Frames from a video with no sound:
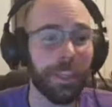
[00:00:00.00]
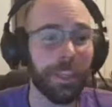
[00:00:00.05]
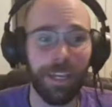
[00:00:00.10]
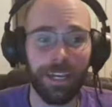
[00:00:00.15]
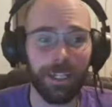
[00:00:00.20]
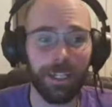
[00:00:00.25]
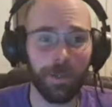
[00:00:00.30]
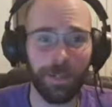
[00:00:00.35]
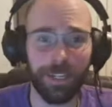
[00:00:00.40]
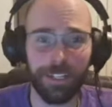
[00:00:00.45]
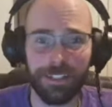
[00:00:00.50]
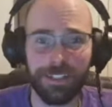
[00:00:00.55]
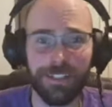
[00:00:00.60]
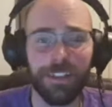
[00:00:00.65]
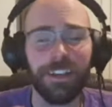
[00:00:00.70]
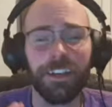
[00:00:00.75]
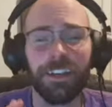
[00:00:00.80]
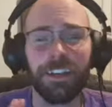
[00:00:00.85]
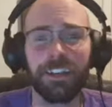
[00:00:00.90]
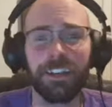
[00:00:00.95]
Anyways,
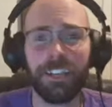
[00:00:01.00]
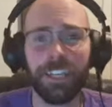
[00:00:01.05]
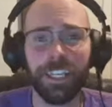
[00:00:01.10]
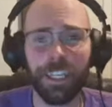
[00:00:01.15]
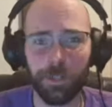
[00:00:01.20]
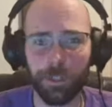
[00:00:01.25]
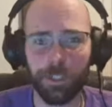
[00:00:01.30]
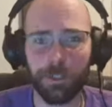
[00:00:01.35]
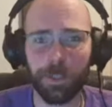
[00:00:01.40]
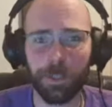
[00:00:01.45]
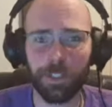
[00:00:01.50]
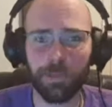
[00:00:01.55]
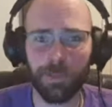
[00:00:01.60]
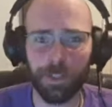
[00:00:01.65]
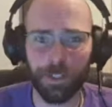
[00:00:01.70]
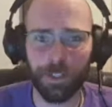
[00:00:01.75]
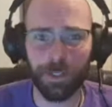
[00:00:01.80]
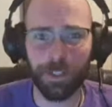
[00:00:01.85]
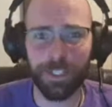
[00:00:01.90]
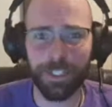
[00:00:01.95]
thank you so much
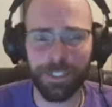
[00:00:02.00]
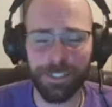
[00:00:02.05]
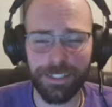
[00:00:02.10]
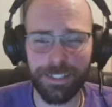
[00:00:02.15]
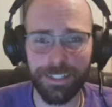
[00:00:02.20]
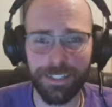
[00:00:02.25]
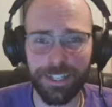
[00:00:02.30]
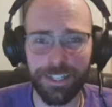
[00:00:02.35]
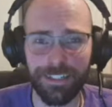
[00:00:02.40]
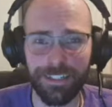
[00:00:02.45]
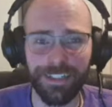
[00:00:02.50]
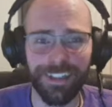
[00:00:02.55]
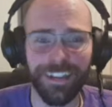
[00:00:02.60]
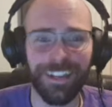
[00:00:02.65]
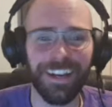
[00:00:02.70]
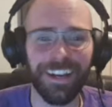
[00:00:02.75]
for tuning in today.